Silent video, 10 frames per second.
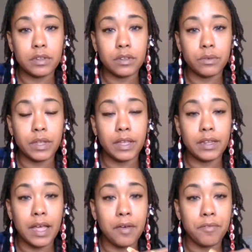Okay,
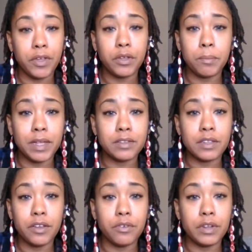now I value my
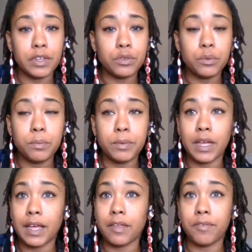security too, but
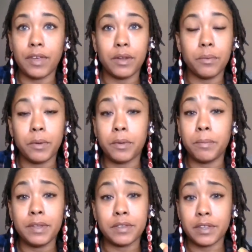I can find a way to
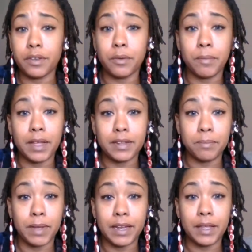be secure
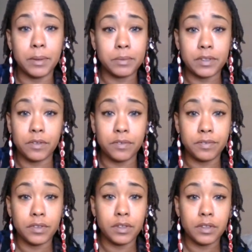my damn self.
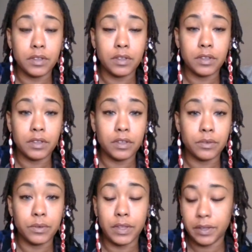
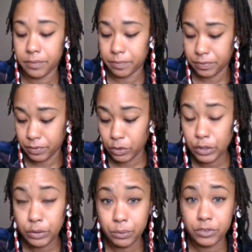Okay, you
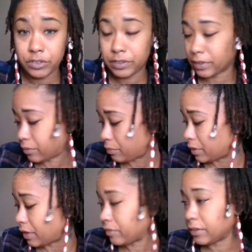can do it yourself.
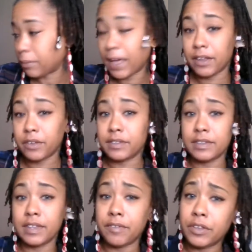Whatever somebody else is
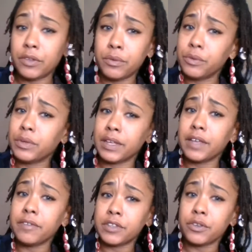giving you, you can
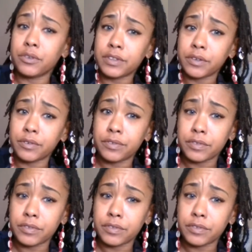give to yourself.